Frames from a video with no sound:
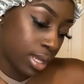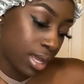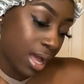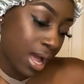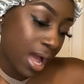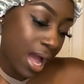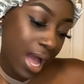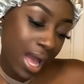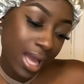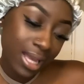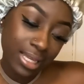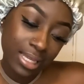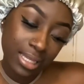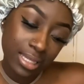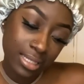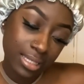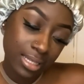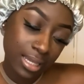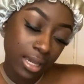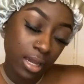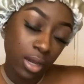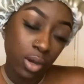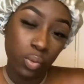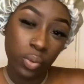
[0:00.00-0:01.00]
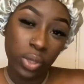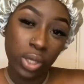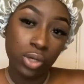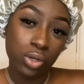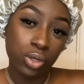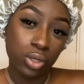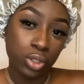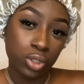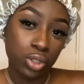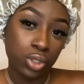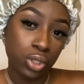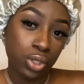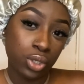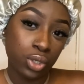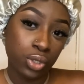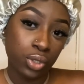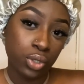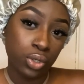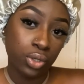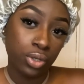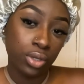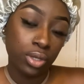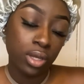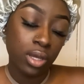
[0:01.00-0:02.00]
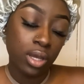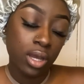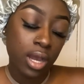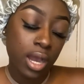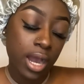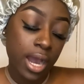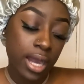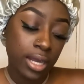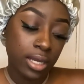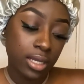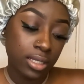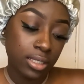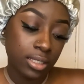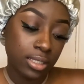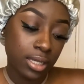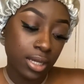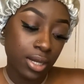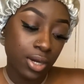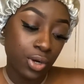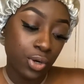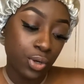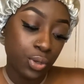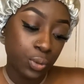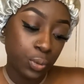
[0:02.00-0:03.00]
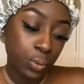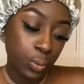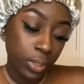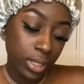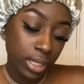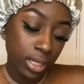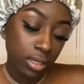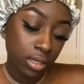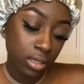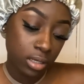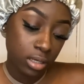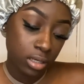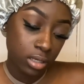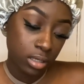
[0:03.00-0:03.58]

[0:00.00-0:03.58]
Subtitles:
I could say a week or so. I could say a whole week.